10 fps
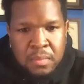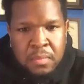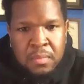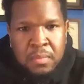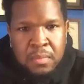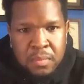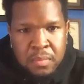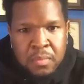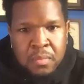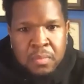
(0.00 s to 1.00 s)

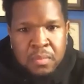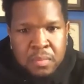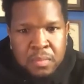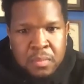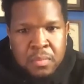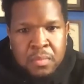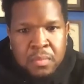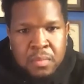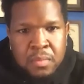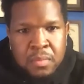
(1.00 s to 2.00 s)

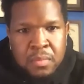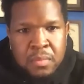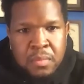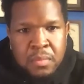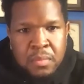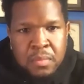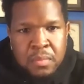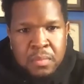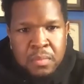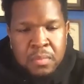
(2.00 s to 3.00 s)

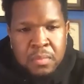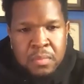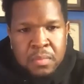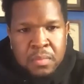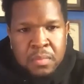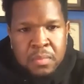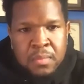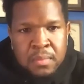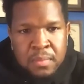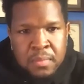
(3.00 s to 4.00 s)

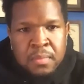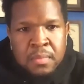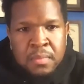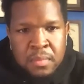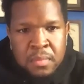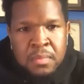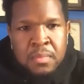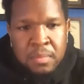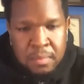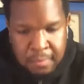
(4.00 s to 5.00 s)

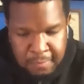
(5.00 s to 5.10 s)
No words are spoken by the person on screen.